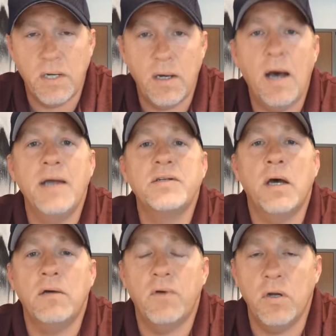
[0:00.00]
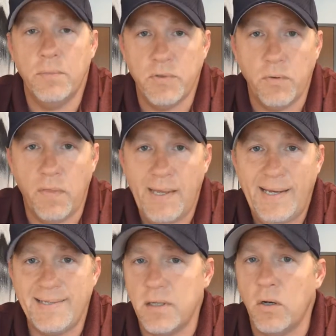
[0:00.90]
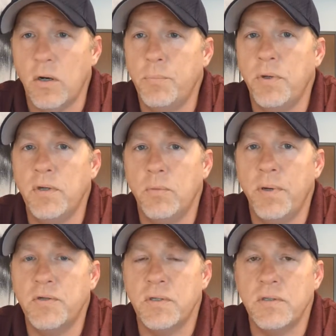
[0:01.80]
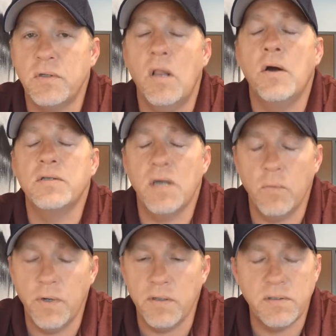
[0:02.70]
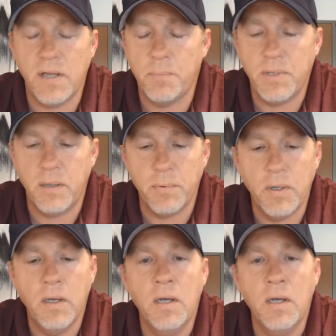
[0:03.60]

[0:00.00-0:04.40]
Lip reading: High tidal volumes are the things that are putting your patient's lungs at risk, not PEEP.